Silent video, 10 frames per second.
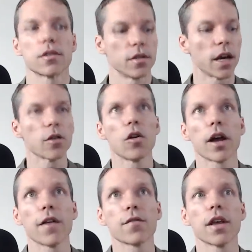Not long
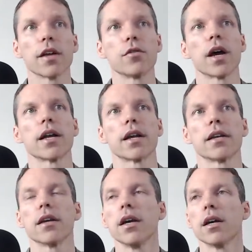after that, you had
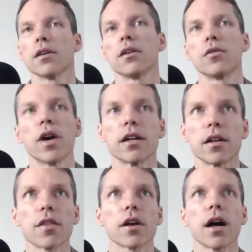
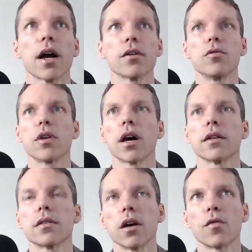another guy who
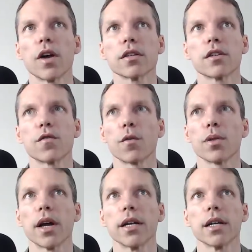got arrested for
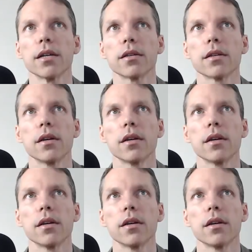planning it,